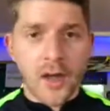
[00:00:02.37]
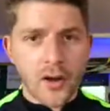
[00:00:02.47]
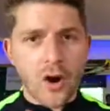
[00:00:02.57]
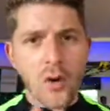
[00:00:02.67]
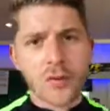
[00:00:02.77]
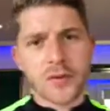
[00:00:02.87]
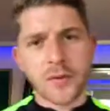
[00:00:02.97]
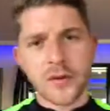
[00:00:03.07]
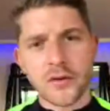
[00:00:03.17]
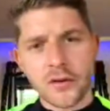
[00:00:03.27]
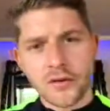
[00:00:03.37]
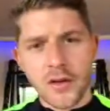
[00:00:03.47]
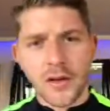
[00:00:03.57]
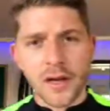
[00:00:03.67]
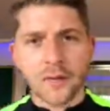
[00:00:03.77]
And I want to speak to you
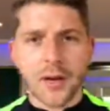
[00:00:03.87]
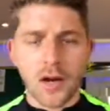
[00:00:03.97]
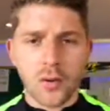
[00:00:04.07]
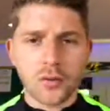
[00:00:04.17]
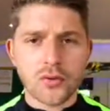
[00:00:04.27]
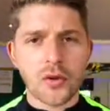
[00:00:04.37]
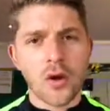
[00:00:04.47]
today about